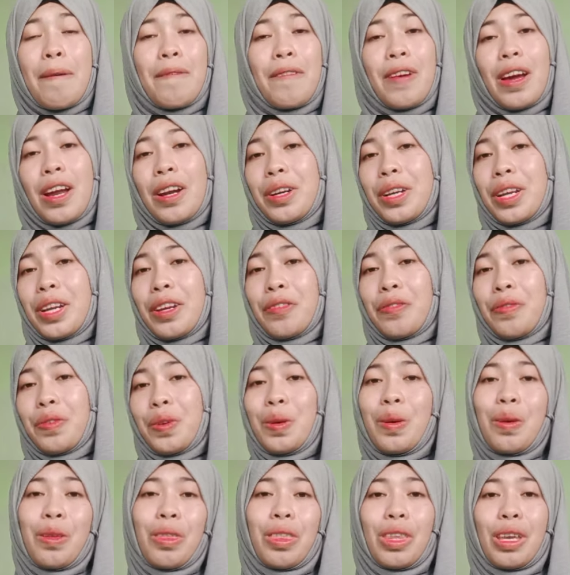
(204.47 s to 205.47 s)
very
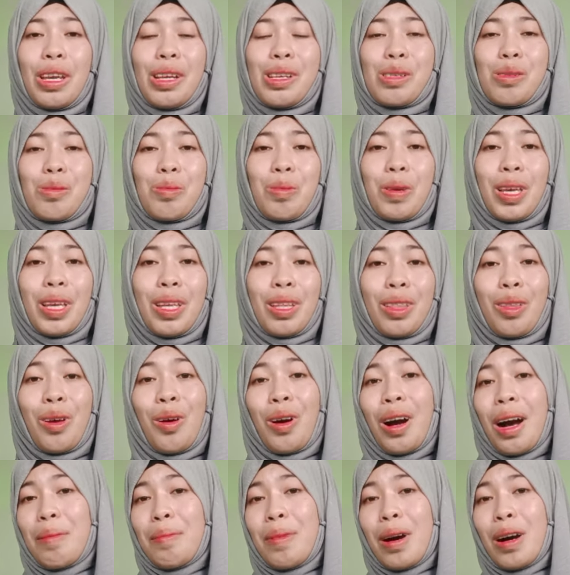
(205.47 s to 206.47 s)
few things we
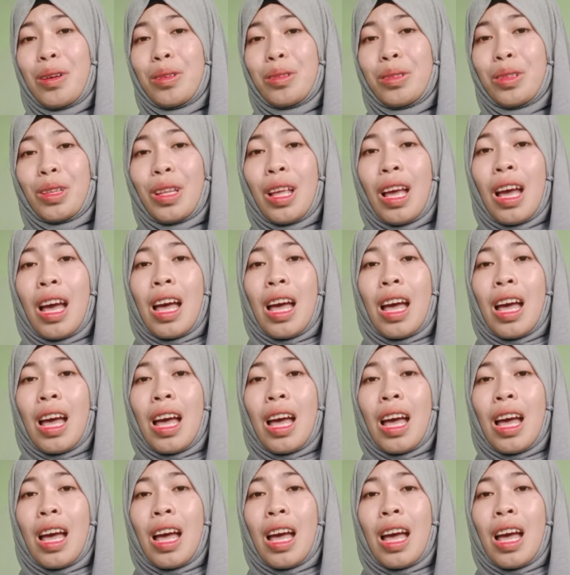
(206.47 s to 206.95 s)
talk about